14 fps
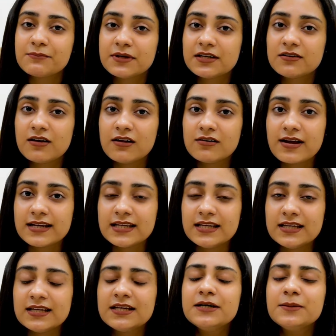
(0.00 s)
button
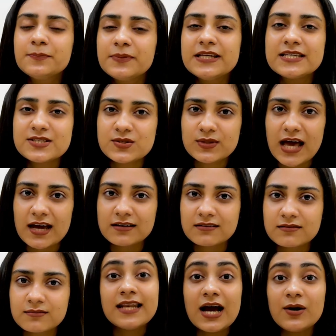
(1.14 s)
already, please do that.
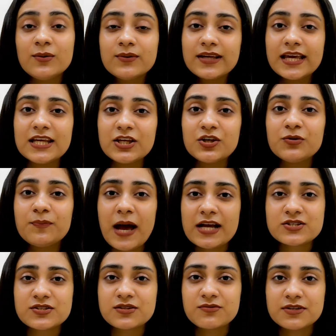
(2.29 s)
Now, getting you back
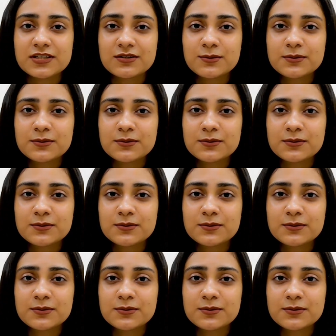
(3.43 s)
to the video.